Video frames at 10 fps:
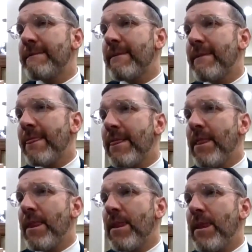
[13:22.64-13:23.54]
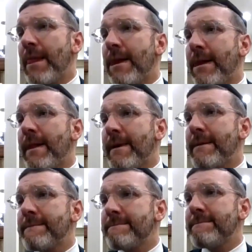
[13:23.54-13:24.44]
The same letters as
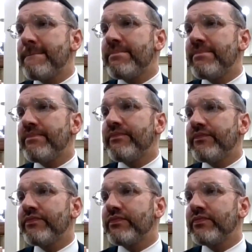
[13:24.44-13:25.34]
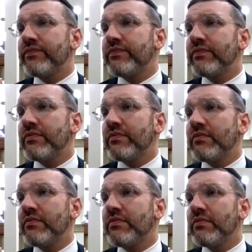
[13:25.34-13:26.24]
Machar is to create for the
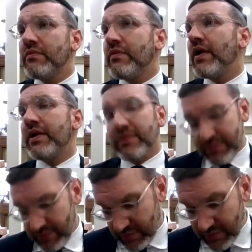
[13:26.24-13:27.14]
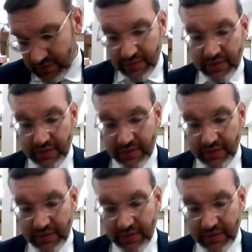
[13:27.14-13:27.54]
future. That's where he built on.